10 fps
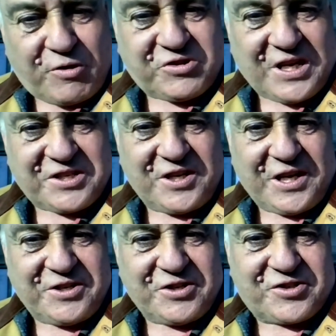
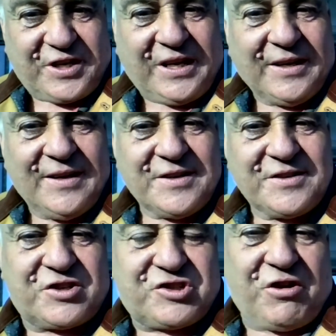processing industry
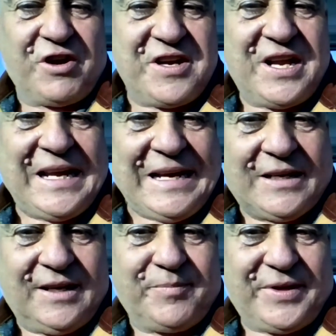to try and
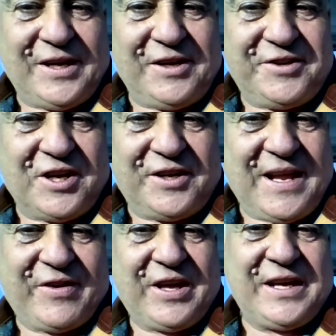heal it. But
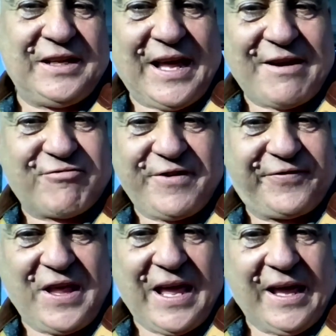you'll never heal that
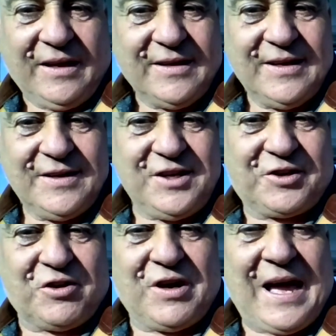rift there.
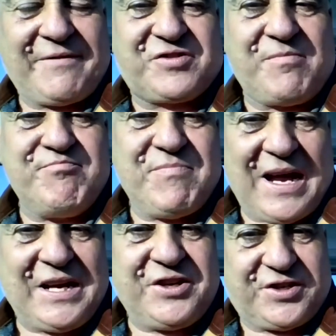You've got well, to have some
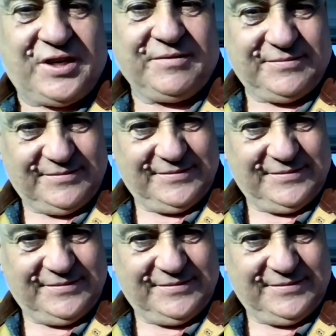major.